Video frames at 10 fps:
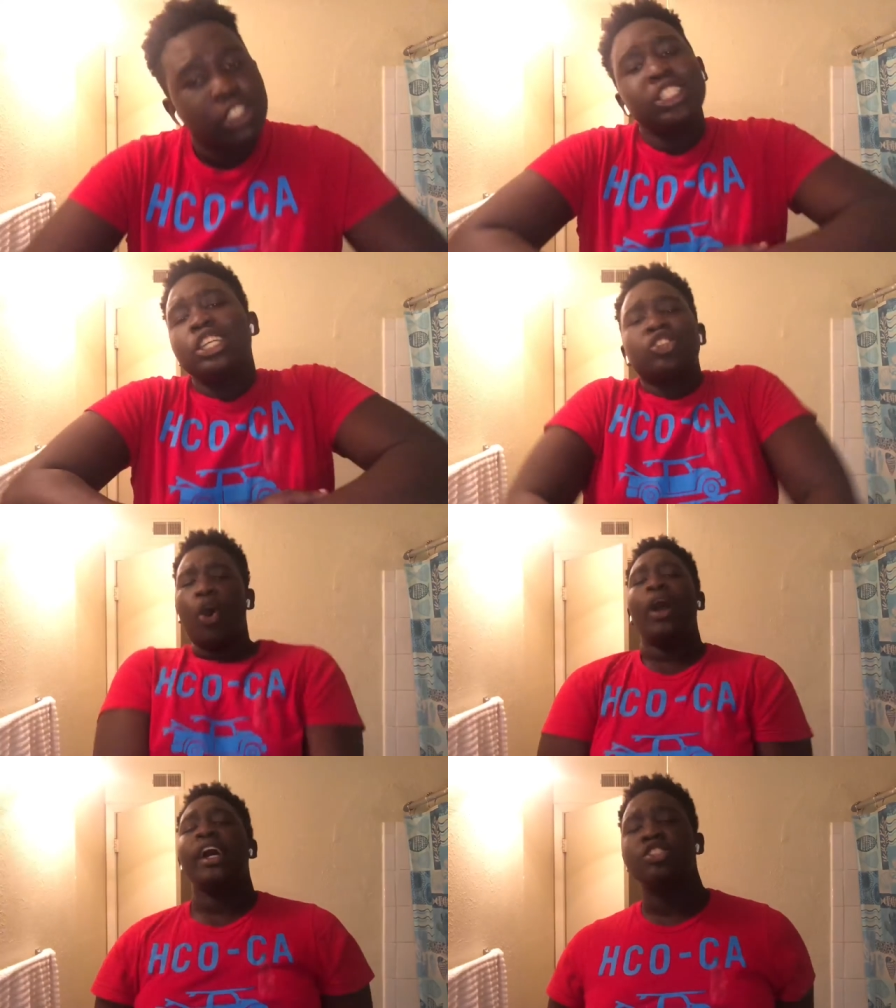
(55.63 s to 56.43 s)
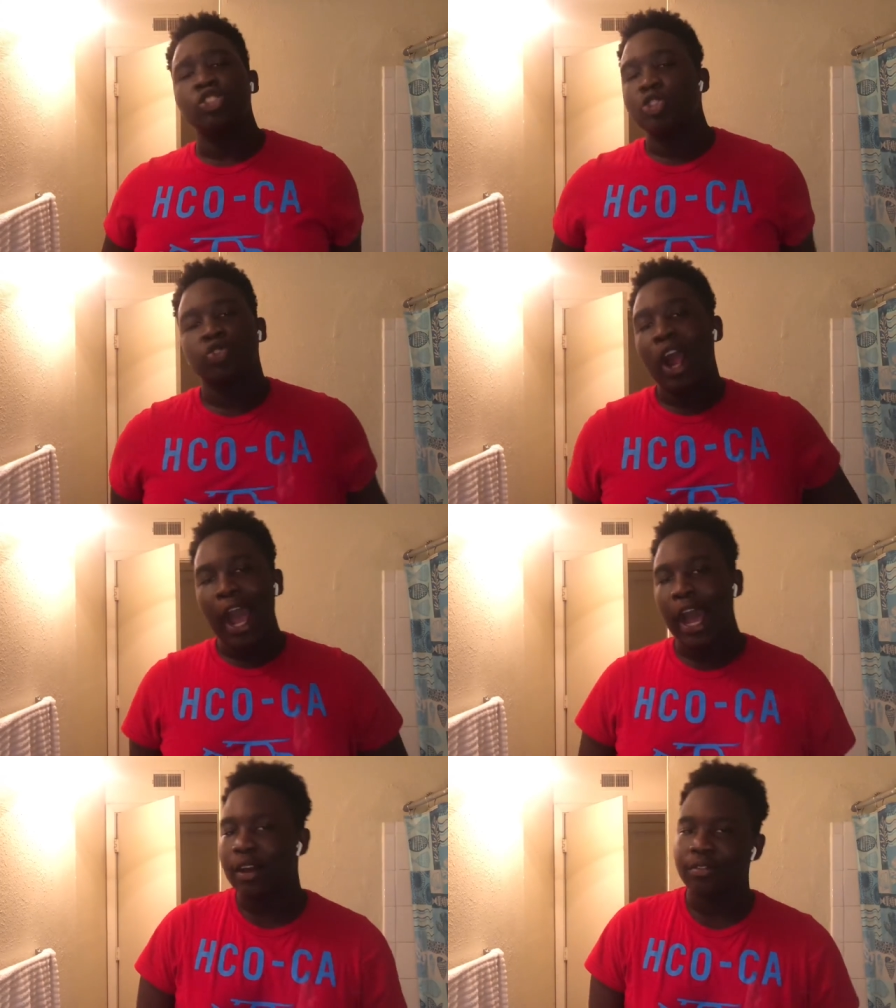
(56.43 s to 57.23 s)
just go ahead and
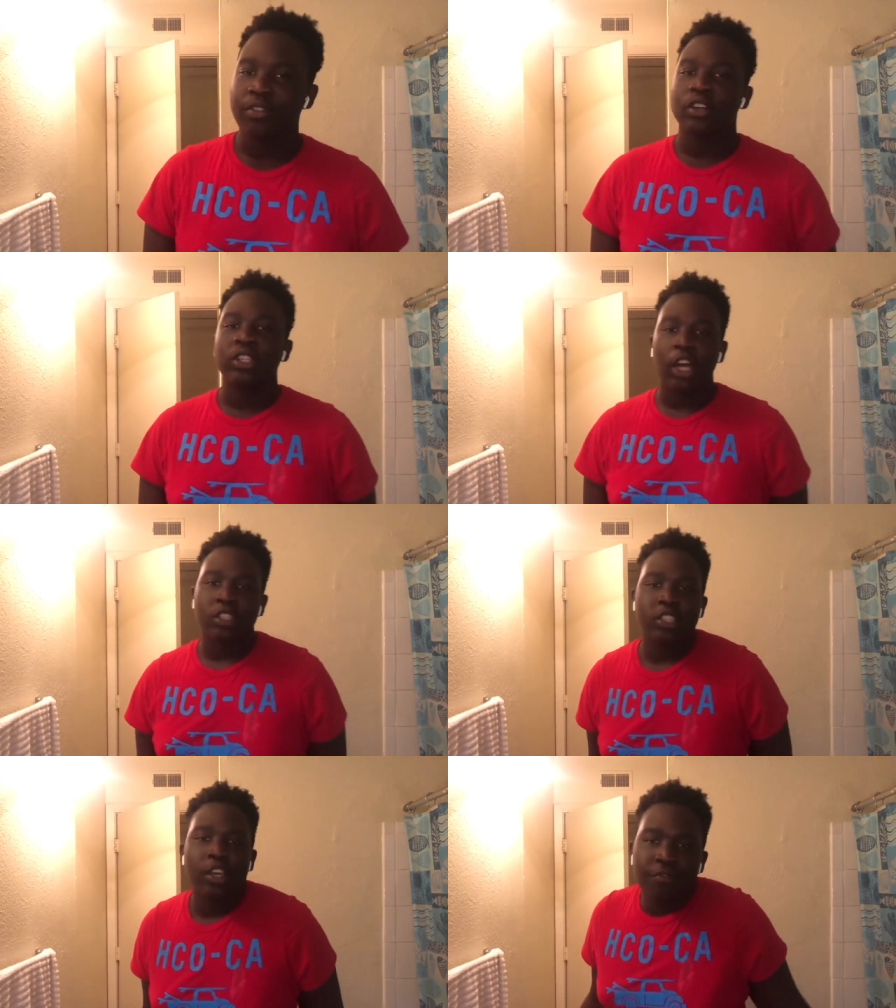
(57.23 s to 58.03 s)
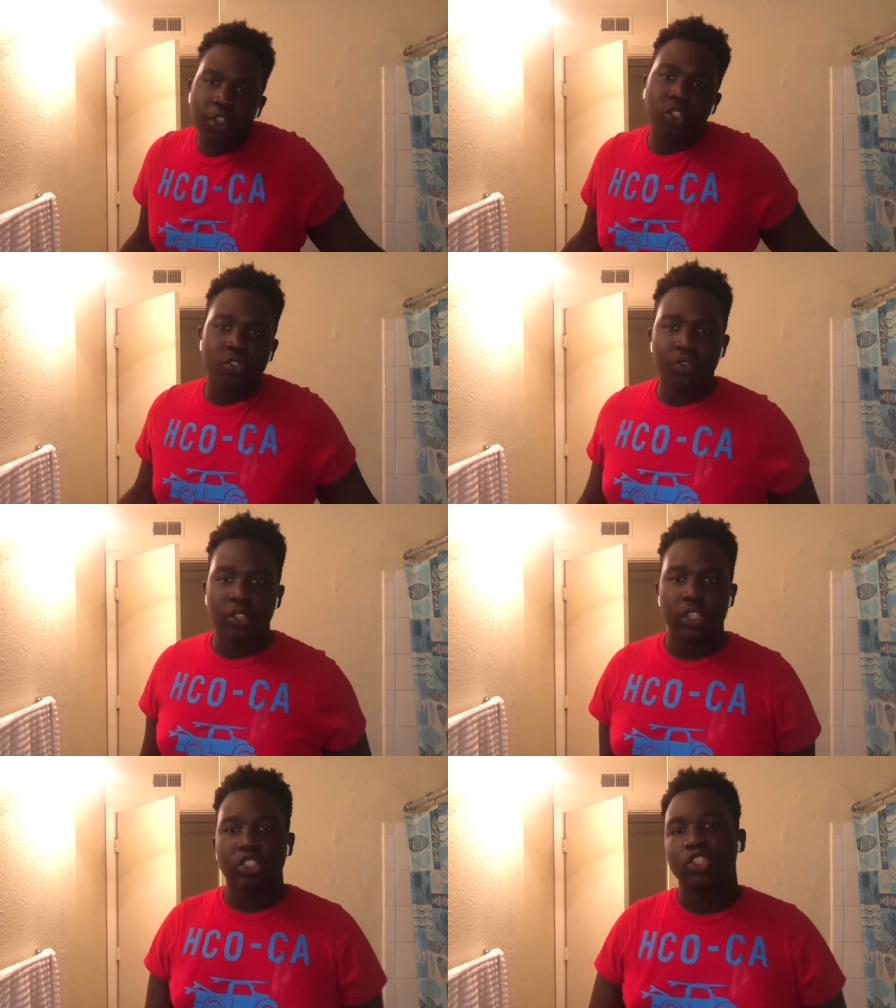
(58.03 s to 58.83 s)
subscribe for, you know what I'm saying, future
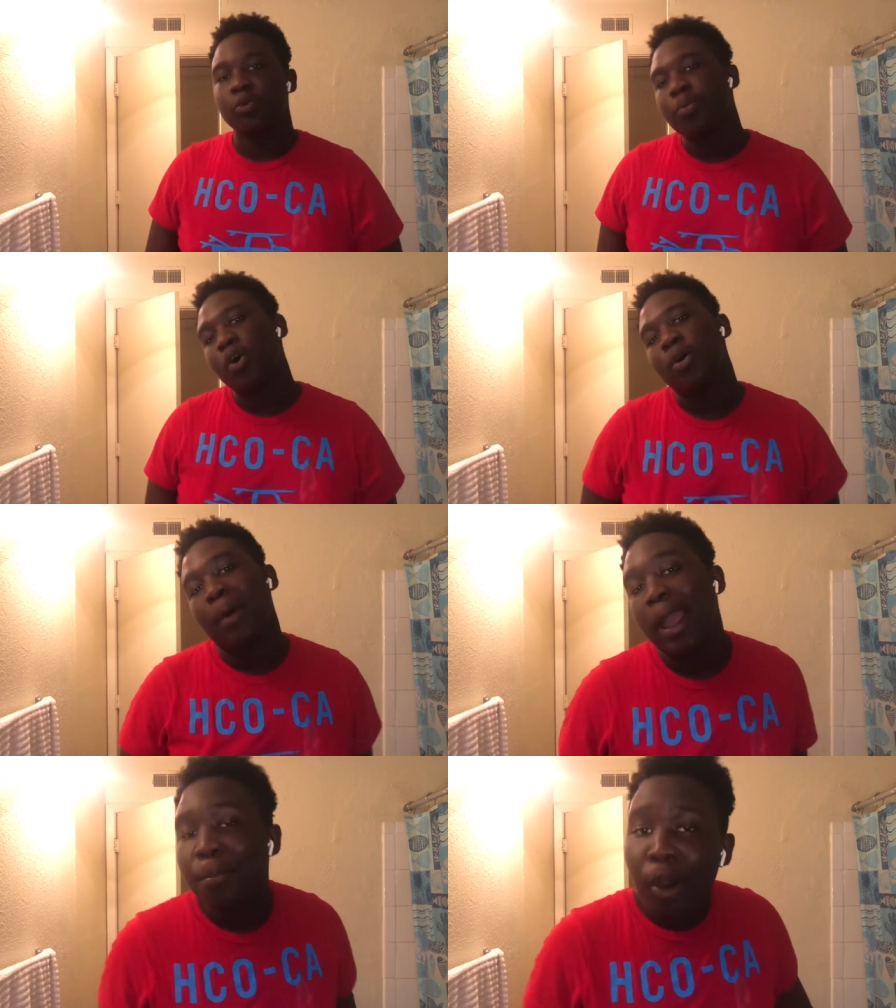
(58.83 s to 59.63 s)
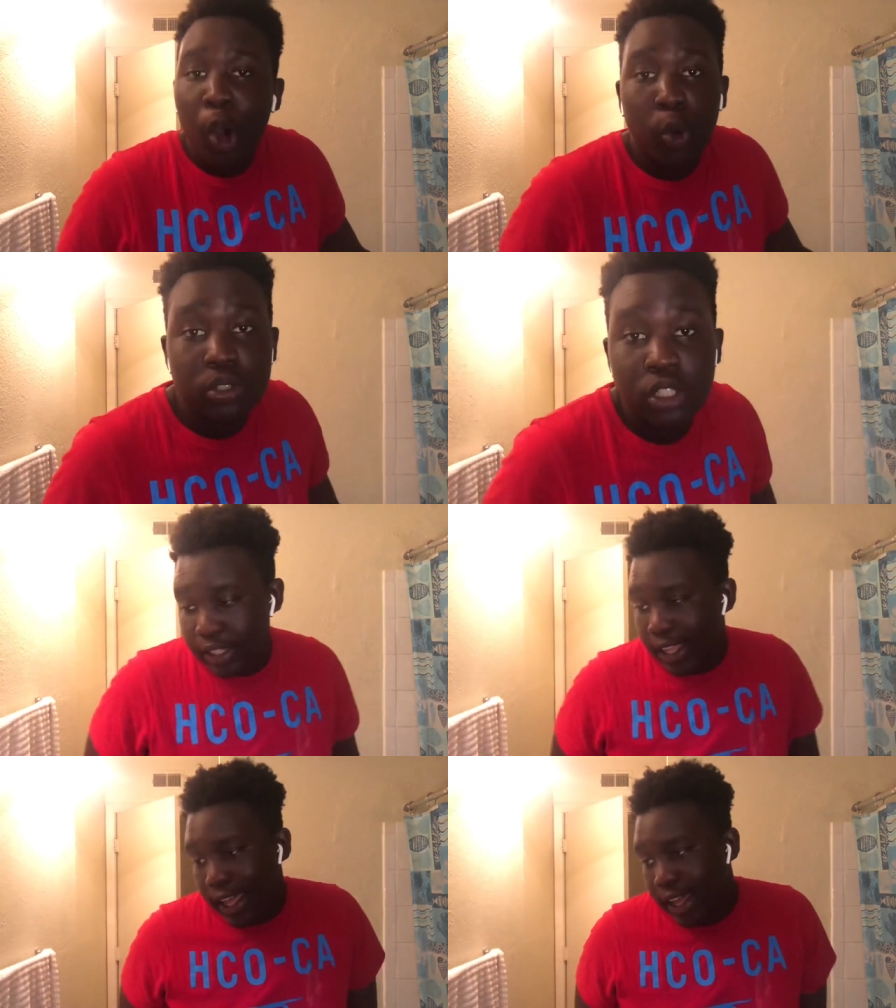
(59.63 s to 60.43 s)
videos your boy might post.
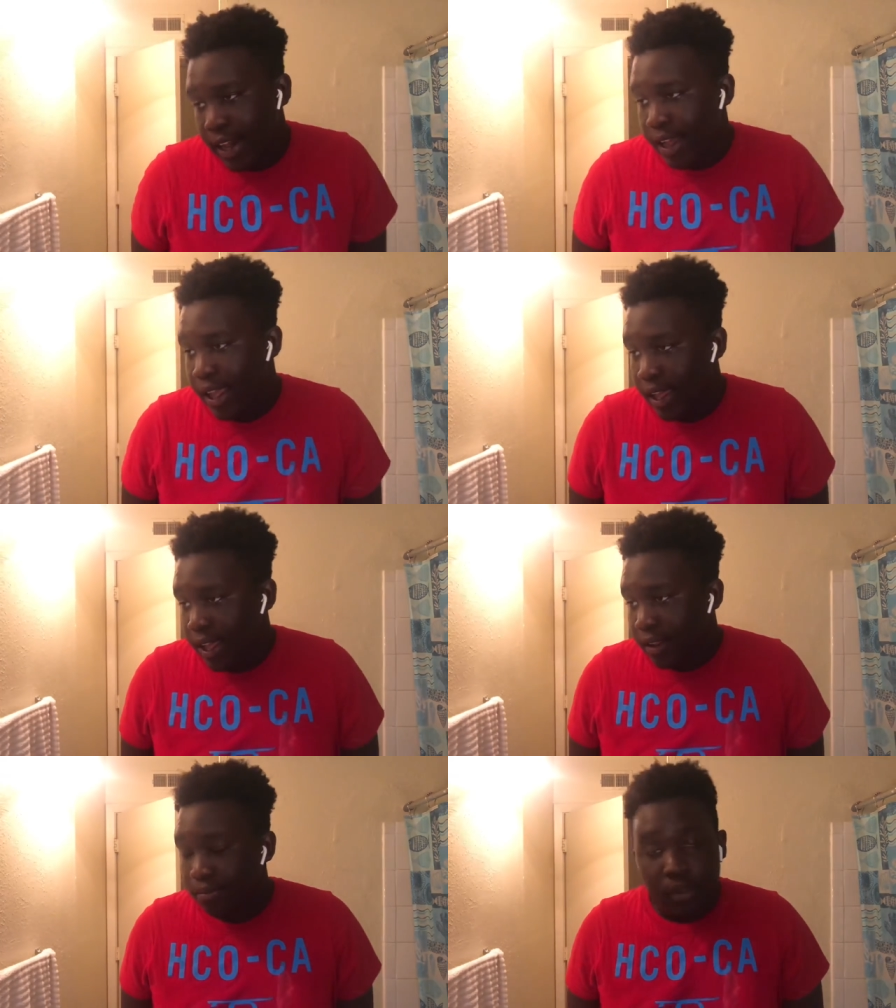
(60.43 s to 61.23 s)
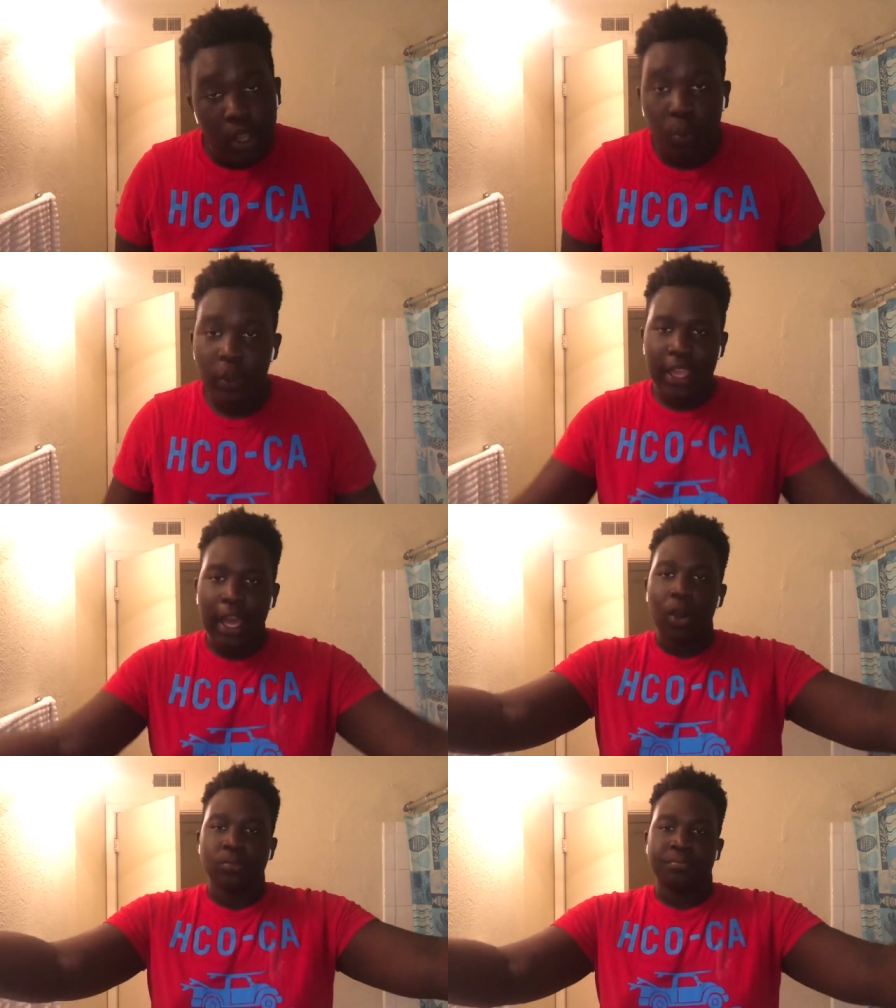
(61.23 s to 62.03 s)
yeah, and we
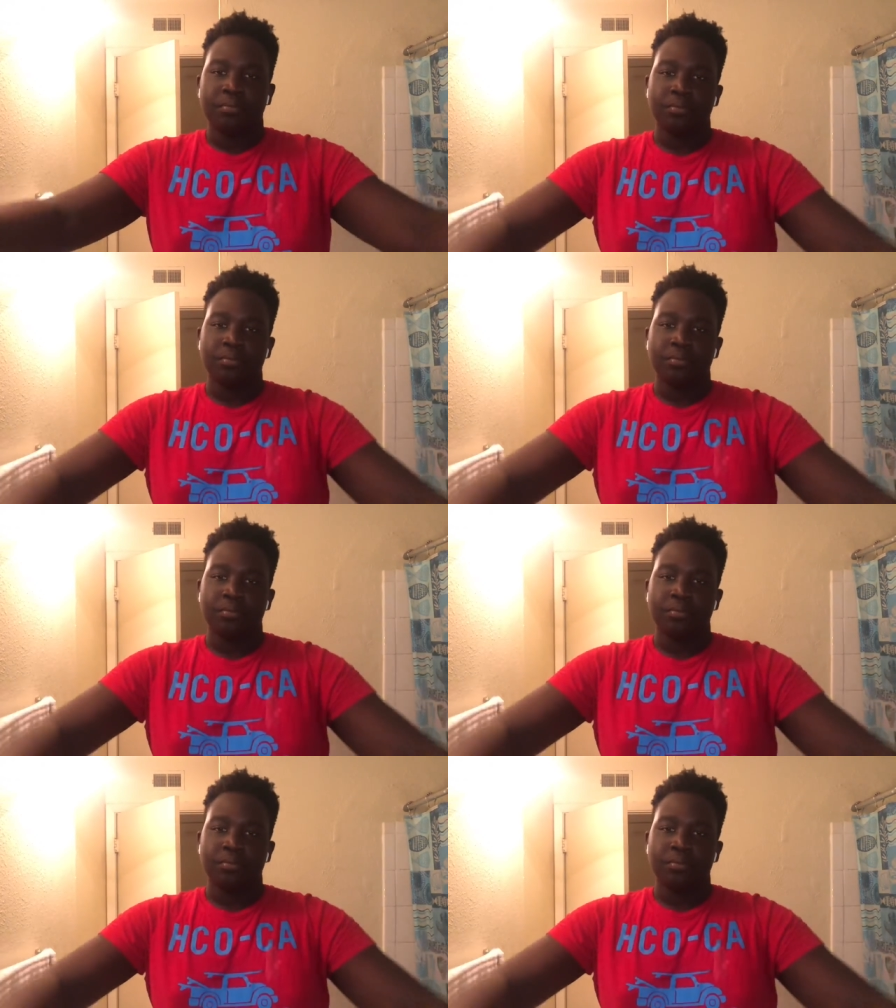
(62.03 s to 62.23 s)
out.